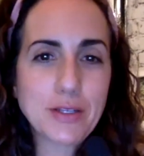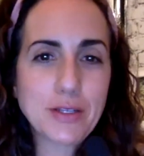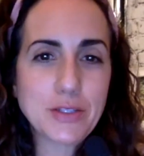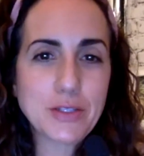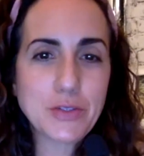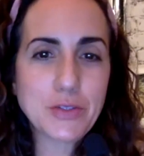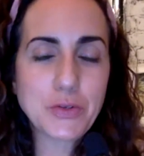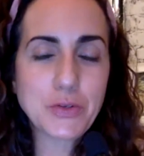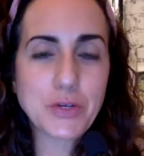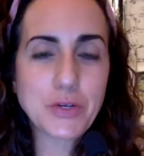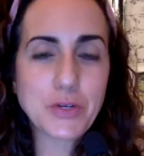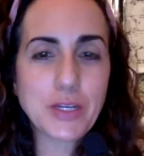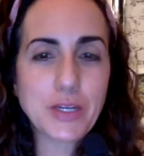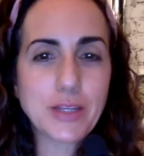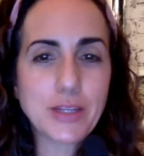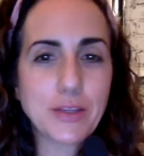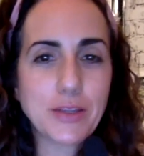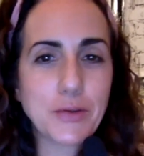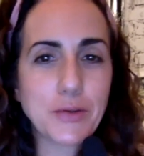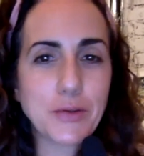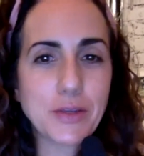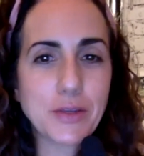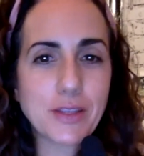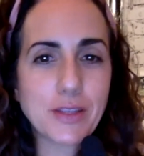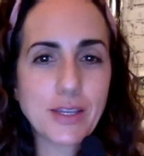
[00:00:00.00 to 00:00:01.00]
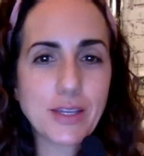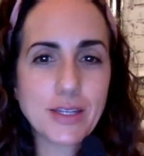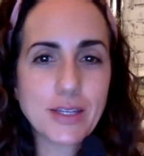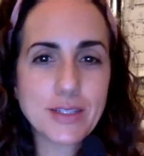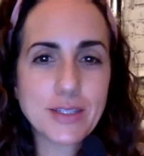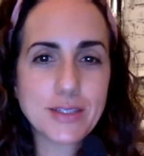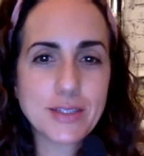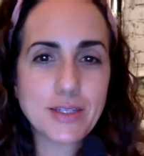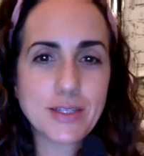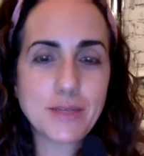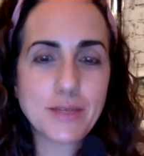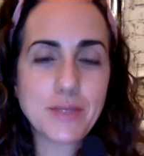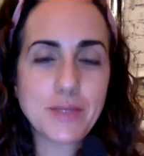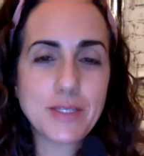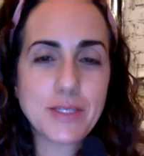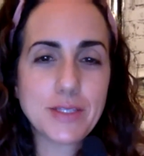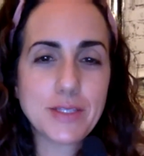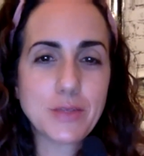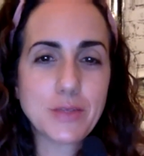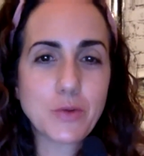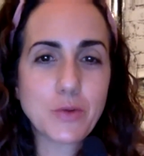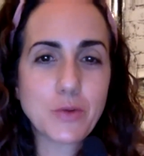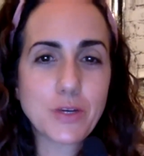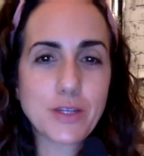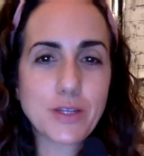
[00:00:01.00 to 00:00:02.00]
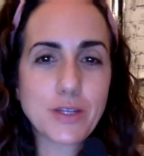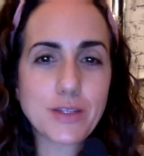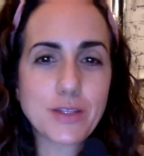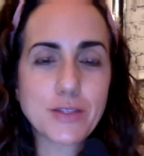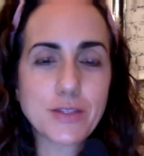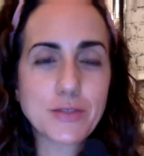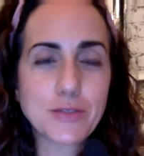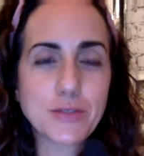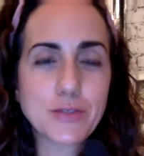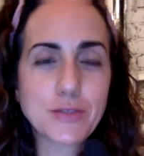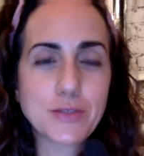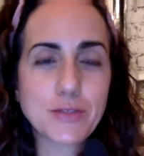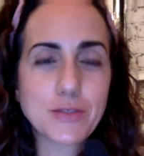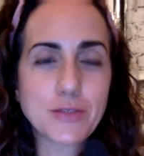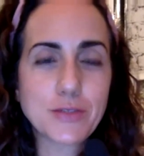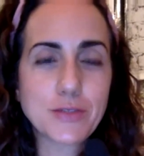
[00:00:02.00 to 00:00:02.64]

historian locally and has done amazing work at the schools.